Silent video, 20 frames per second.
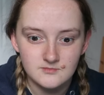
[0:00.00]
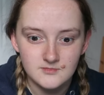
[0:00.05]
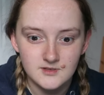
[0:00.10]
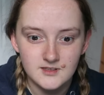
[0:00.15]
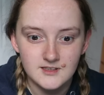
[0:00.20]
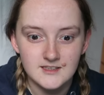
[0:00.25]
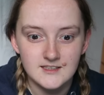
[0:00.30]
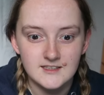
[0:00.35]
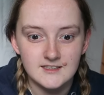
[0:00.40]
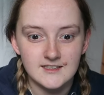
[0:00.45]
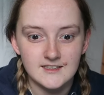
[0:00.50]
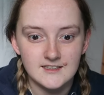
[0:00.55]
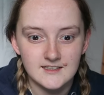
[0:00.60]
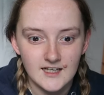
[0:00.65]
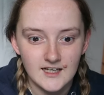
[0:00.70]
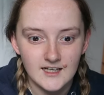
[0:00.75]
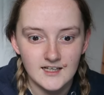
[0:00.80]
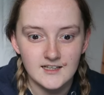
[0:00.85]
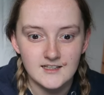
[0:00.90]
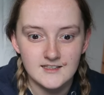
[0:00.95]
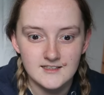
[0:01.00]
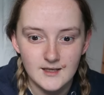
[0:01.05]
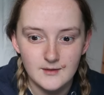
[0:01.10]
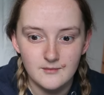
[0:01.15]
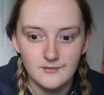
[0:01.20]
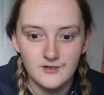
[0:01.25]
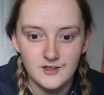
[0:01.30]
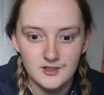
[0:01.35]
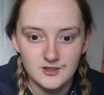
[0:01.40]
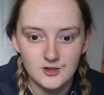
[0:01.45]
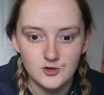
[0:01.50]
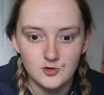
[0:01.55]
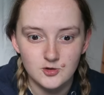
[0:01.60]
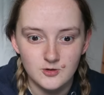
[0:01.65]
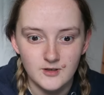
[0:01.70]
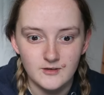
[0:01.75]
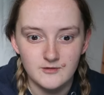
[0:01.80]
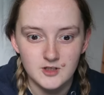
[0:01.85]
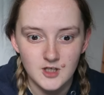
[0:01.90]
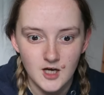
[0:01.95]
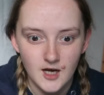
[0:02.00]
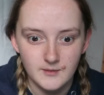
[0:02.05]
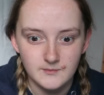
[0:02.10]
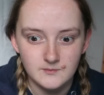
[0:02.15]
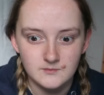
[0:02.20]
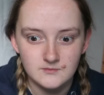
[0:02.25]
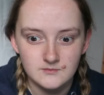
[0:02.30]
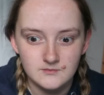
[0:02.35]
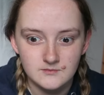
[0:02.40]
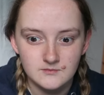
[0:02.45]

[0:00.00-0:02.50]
that it is exactly the same fish I draw every time.